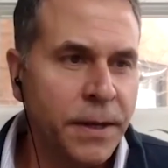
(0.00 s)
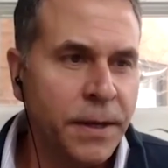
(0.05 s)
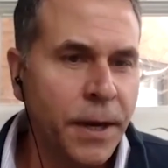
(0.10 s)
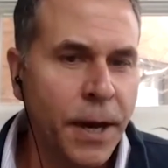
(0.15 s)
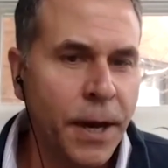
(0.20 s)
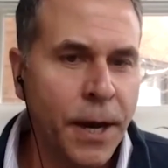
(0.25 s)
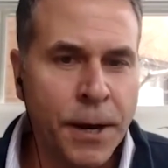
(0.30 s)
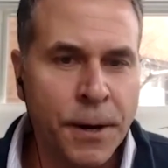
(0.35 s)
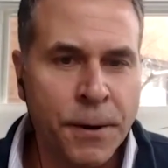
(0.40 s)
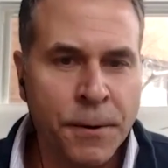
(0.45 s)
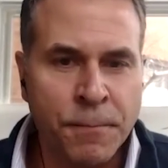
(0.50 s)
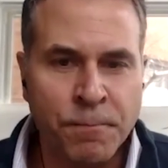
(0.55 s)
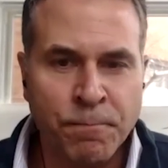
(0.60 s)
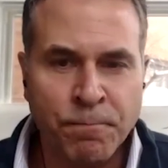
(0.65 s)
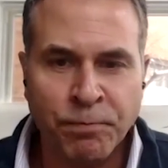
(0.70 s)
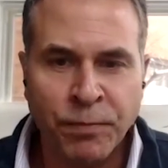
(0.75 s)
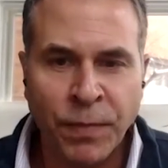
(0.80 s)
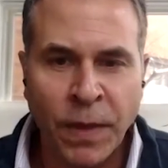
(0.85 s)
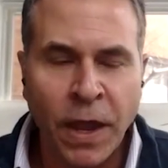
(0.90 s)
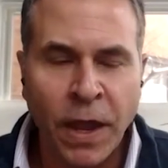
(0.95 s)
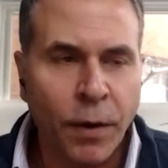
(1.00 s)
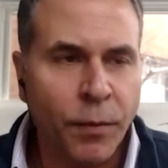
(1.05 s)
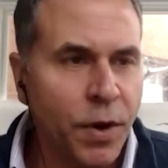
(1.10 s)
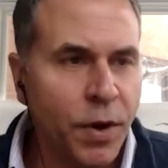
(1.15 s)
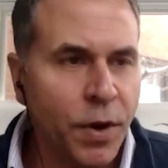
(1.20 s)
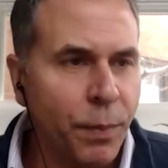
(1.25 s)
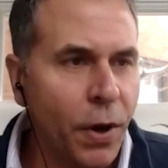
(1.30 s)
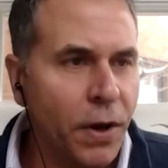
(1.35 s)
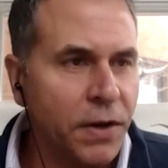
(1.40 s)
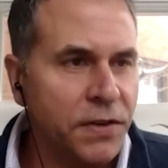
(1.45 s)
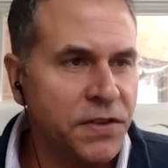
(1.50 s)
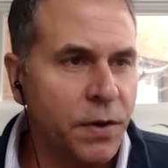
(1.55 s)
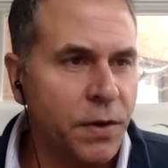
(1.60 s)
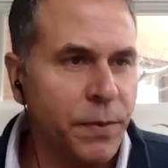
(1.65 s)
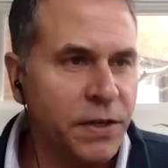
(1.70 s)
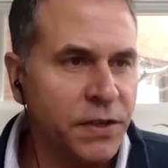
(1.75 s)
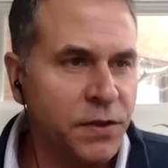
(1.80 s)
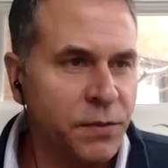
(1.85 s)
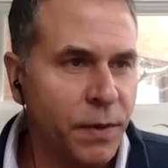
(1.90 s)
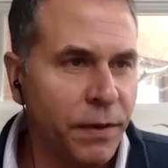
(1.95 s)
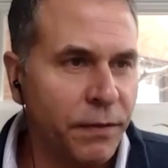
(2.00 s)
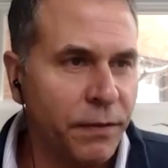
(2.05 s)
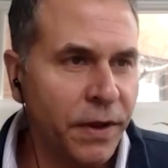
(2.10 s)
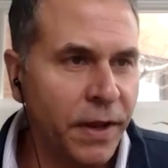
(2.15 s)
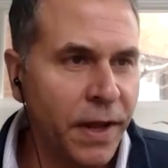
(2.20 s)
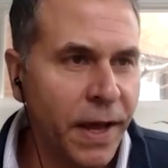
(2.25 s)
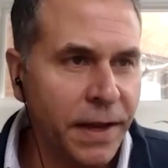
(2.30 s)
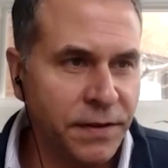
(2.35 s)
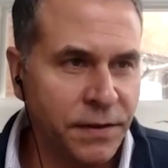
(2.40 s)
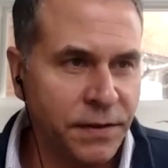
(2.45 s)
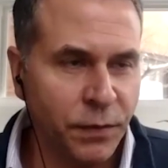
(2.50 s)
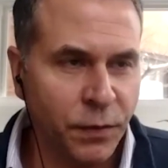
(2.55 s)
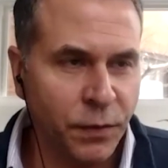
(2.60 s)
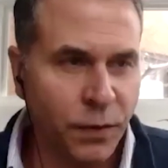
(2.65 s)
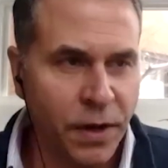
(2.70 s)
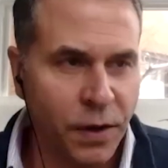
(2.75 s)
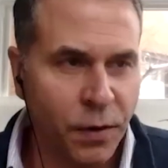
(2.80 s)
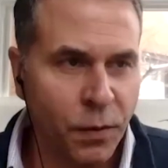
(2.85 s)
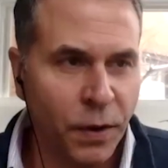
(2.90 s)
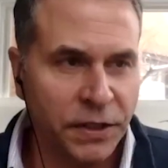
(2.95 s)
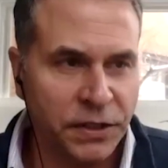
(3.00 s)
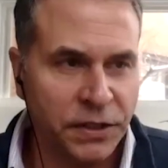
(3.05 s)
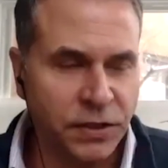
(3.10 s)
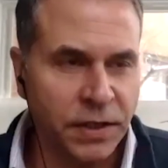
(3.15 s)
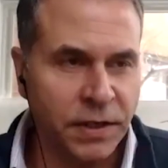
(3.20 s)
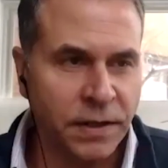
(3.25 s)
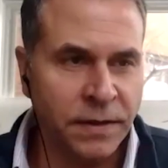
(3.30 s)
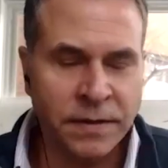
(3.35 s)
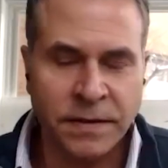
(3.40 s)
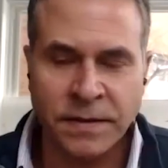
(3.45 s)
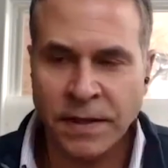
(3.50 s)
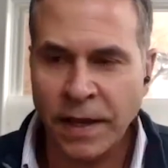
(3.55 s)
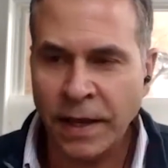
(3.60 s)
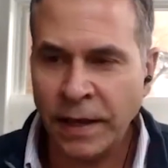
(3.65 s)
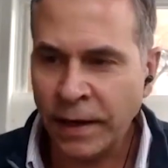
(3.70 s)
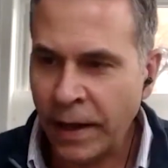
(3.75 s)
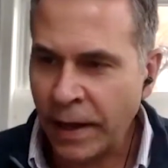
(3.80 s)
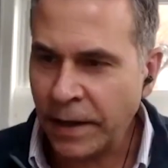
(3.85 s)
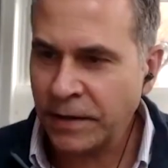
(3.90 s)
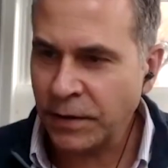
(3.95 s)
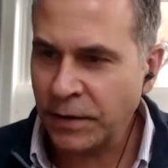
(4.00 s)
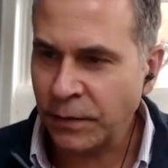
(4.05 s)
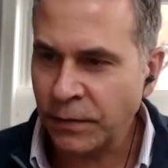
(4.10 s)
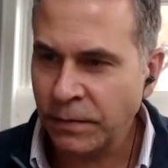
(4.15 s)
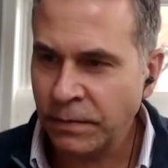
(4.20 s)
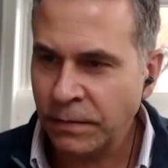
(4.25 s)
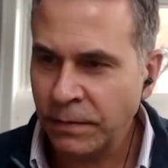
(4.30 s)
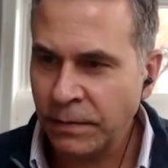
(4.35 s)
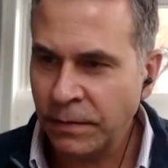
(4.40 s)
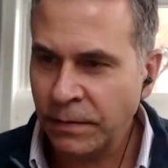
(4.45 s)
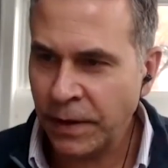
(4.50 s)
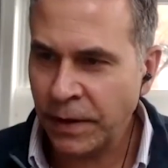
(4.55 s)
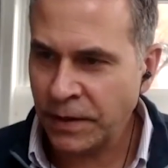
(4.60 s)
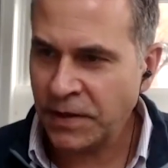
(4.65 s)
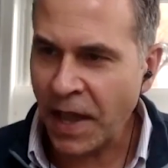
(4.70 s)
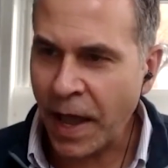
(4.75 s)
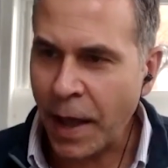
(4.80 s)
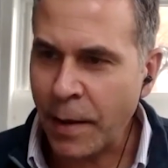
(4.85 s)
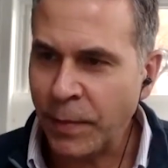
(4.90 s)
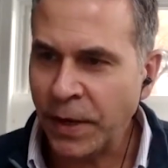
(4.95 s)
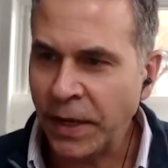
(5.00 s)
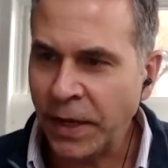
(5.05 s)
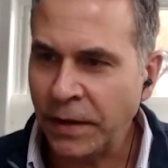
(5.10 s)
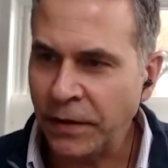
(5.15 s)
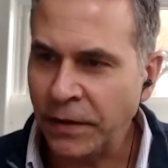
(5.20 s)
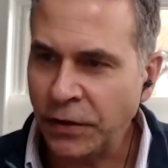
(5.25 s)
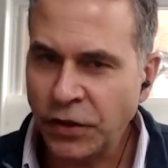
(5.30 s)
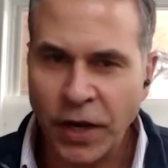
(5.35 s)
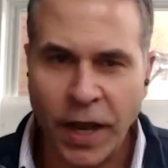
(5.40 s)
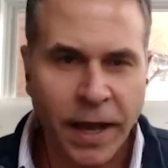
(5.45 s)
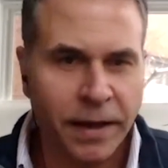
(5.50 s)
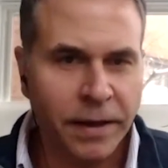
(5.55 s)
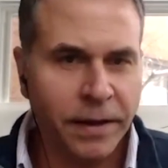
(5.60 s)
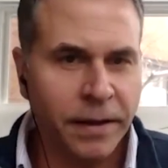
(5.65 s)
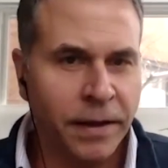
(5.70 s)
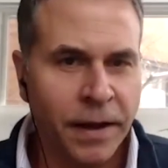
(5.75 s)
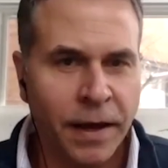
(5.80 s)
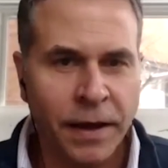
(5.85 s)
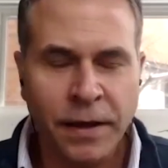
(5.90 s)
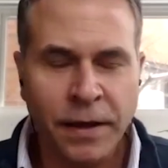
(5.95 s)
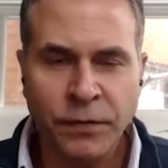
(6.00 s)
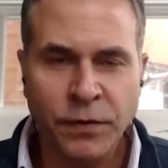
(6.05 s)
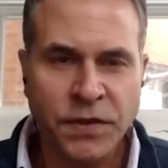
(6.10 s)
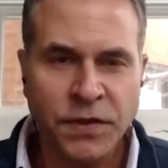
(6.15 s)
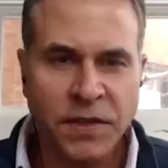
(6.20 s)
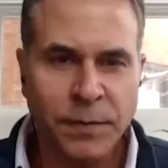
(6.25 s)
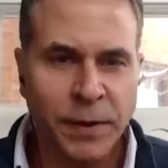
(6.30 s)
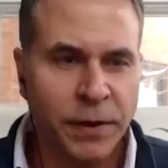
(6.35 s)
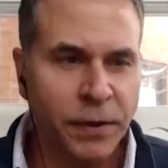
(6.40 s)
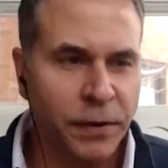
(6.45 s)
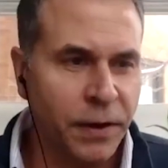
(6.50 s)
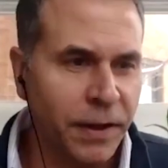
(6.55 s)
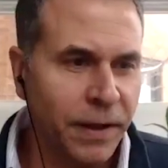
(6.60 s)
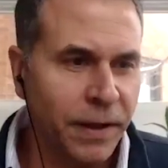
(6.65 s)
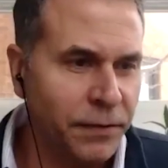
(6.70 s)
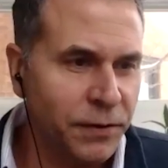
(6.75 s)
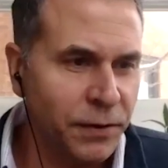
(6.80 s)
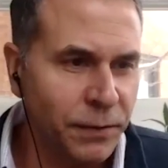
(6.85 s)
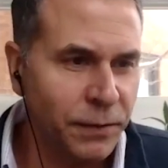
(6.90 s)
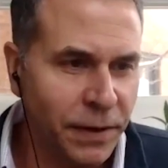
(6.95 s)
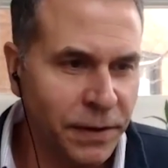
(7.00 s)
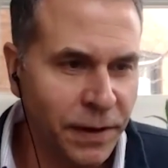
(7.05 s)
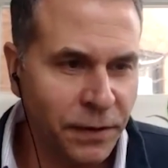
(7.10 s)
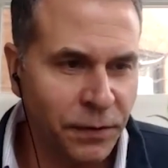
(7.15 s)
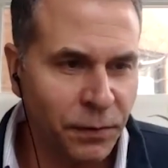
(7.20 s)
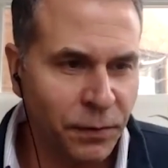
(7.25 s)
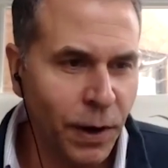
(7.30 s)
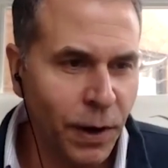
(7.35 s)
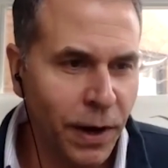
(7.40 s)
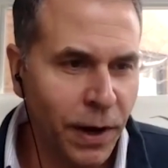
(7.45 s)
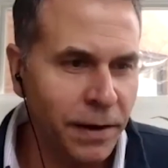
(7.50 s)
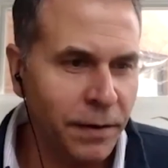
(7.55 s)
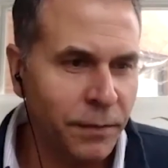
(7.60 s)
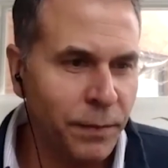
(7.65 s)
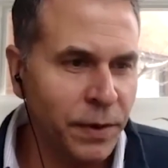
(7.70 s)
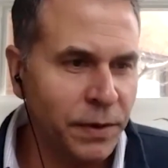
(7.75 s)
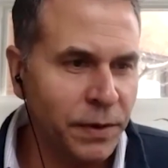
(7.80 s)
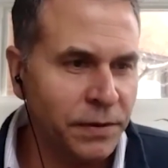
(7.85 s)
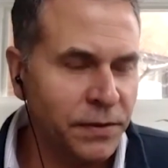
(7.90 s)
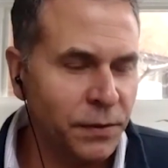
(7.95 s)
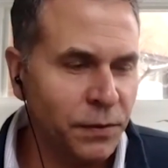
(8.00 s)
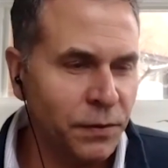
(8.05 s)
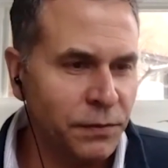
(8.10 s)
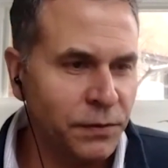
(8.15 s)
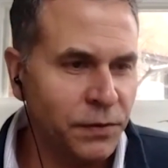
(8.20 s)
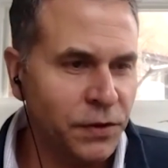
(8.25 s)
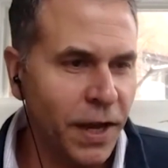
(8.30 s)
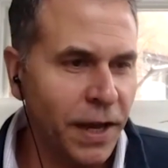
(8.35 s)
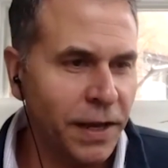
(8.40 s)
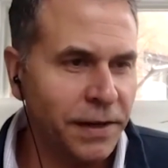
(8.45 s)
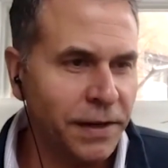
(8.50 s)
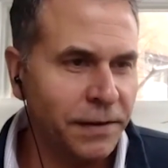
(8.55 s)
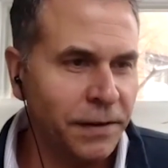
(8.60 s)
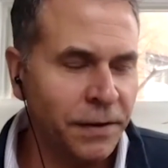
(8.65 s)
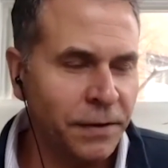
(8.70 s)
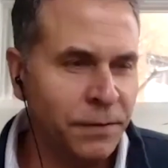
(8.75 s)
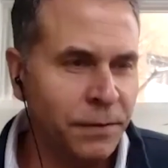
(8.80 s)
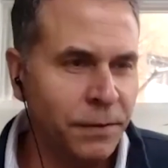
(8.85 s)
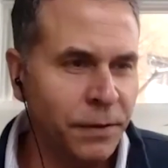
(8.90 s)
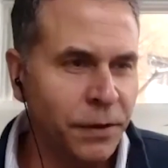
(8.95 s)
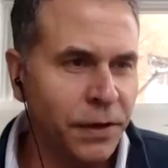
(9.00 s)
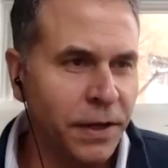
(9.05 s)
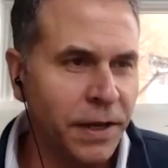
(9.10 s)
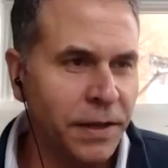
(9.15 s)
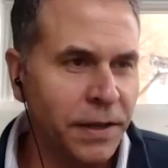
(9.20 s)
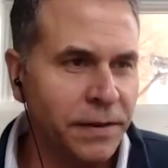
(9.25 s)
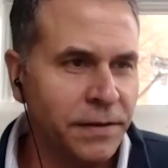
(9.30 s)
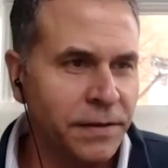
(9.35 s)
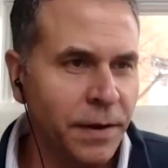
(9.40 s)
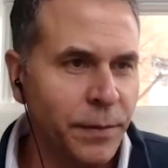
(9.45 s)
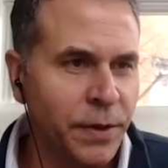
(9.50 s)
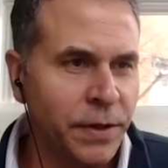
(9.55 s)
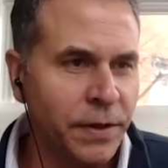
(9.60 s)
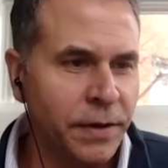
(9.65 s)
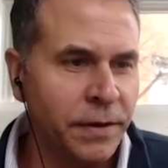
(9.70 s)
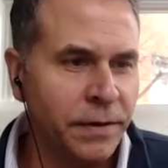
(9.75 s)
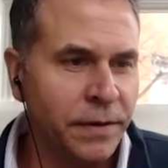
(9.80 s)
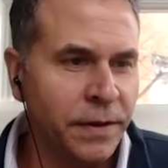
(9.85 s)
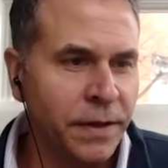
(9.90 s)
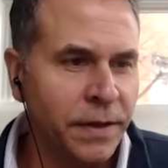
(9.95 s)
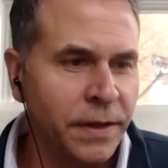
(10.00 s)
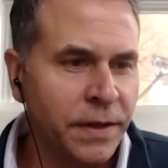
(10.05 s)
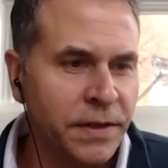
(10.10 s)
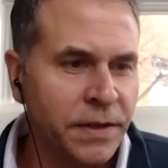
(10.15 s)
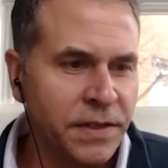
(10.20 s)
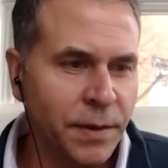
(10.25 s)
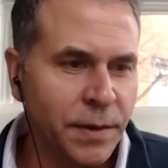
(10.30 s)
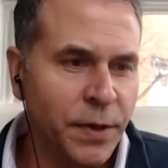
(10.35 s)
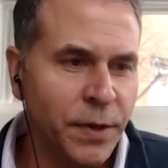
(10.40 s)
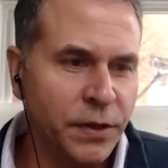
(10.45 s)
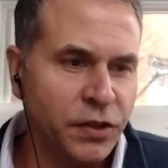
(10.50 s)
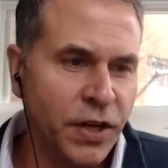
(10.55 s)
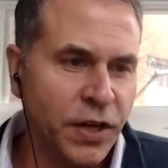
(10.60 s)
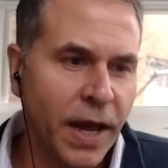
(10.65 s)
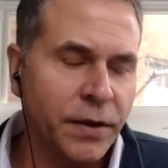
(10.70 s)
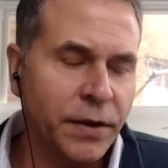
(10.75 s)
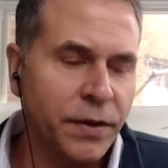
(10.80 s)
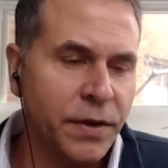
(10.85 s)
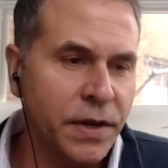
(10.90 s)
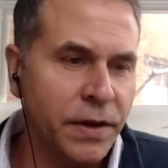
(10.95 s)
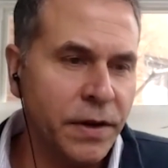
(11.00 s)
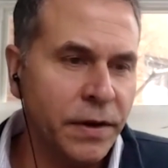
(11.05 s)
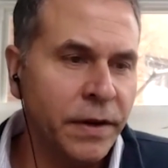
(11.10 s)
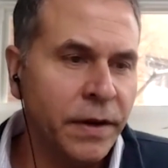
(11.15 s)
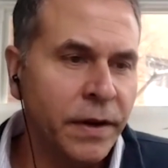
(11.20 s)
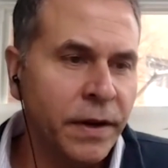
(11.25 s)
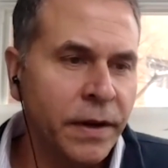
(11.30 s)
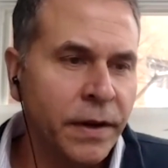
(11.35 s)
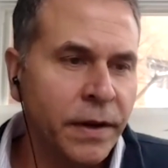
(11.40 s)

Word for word: Um, I want to pause here because we have lots of great questions and lots of things happening in the chat. And I, if you see me looking left and right, that's why I've been sort of chatting, uh, looking at some of the some of the chatter here.